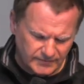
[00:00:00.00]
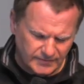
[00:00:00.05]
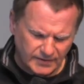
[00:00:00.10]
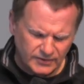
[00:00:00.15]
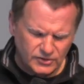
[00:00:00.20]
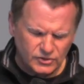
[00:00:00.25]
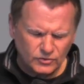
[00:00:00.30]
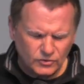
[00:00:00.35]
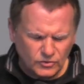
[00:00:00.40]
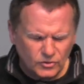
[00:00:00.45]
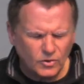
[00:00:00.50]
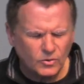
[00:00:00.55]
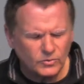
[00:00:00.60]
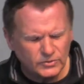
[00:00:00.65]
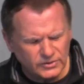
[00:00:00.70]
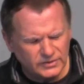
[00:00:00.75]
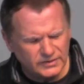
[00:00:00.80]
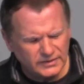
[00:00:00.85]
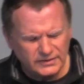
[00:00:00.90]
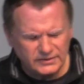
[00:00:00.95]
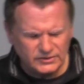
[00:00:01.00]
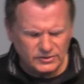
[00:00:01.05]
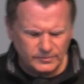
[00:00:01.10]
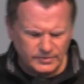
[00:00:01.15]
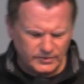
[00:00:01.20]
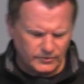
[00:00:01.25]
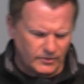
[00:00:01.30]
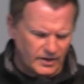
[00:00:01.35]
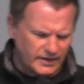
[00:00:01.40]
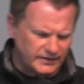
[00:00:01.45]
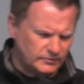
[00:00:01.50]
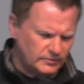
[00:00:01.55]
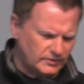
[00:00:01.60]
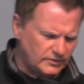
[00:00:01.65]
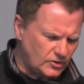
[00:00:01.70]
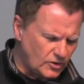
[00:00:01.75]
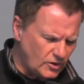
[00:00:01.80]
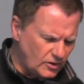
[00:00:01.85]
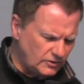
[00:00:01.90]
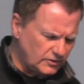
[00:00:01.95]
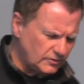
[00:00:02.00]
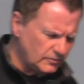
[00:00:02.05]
and you know you need to be right with God,